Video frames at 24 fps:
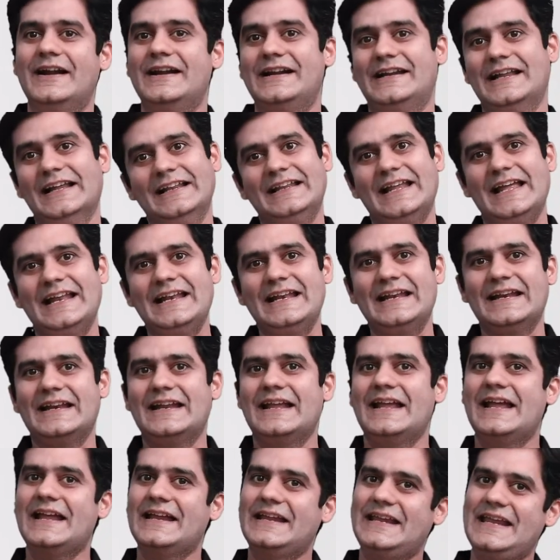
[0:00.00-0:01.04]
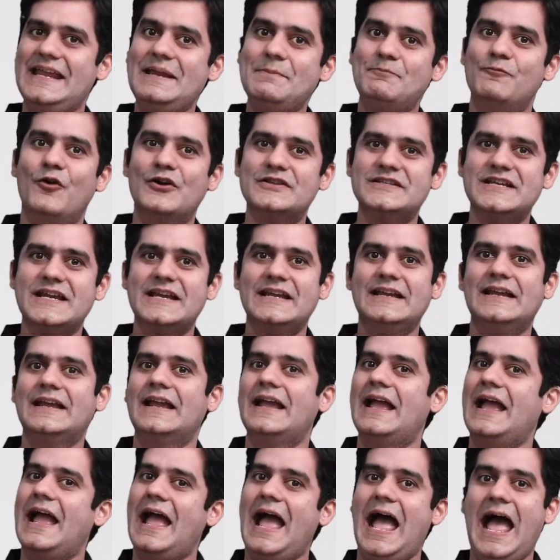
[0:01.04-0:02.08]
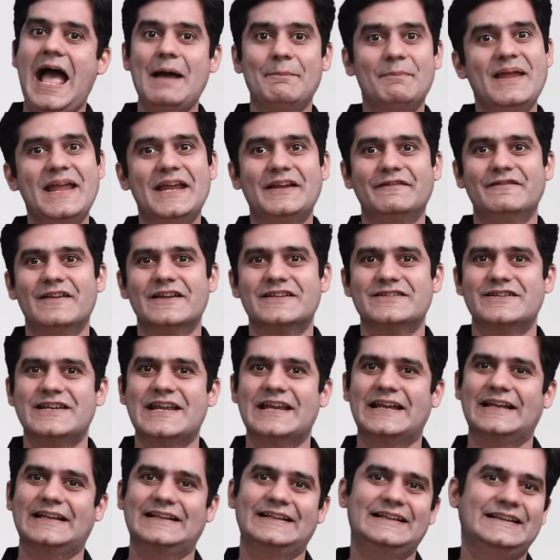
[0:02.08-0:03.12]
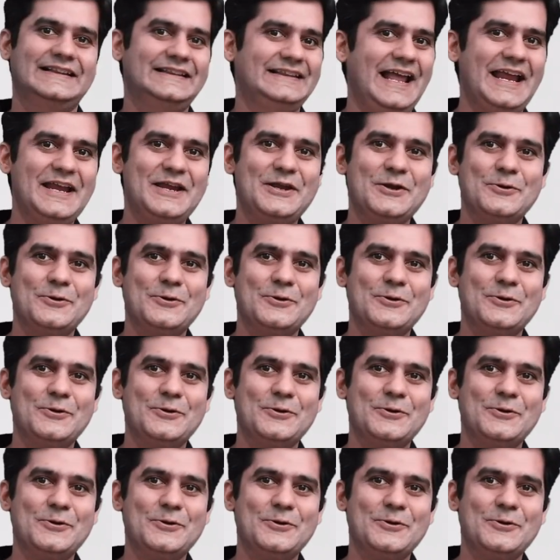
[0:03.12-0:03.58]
Till then, keep watching. Happy investing. Thank